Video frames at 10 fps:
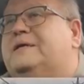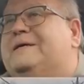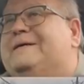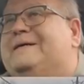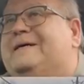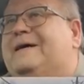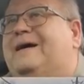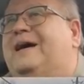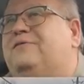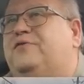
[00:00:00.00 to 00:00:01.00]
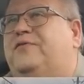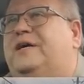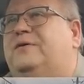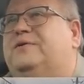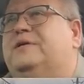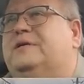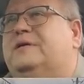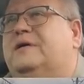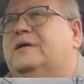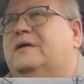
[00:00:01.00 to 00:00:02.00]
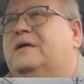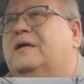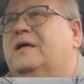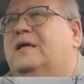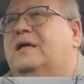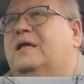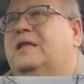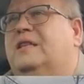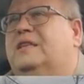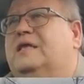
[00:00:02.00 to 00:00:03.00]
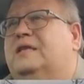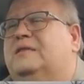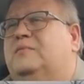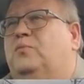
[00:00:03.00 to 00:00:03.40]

But I've found that